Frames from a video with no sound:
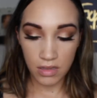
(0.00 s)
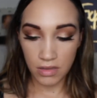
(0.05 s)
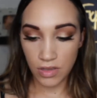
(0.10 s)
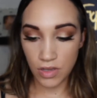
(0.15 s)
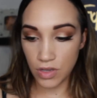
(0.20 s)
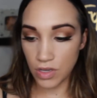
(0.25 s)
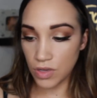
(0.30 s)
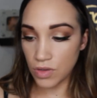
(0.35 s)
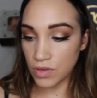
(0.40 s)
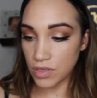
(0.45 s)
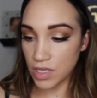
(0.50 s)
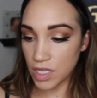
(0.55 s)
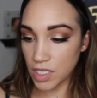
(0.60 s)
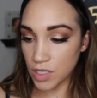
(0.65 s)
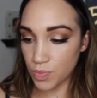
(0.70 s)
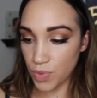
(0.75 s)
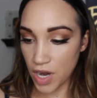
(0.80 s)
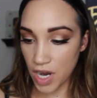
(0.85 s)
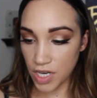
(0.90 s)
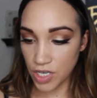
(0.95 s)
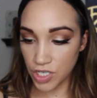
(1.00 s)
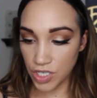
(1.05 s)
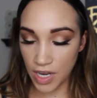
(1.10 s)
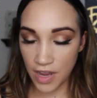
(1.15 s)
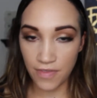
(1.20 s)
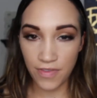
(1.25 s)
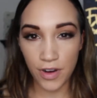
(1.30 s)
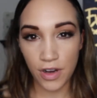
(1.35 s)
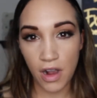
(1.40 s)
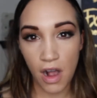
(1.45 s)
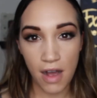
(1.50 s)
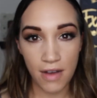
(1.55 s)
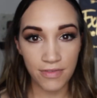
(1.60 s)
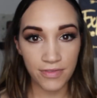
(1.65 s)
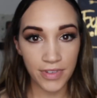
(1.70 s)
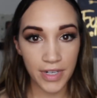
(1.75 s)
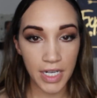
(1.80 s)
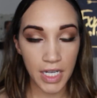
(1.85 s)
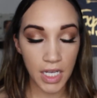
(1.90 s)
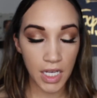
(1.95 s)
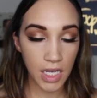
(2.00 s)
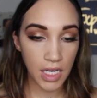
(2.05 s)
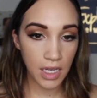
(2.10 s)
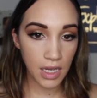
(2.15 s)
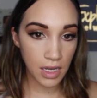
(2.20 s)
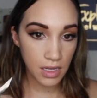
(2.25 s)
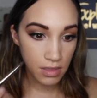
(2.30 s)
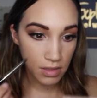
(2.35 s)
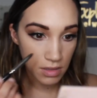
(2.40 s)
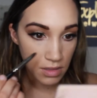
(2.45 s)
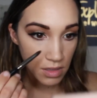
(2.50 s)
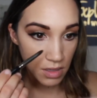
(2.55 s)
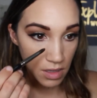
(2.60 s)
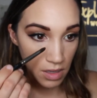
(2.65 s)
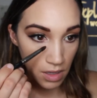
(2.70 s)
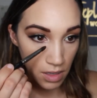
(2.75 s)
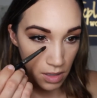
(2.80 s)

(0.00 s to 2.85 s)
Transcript: You can use this brush if you're confident, I guess.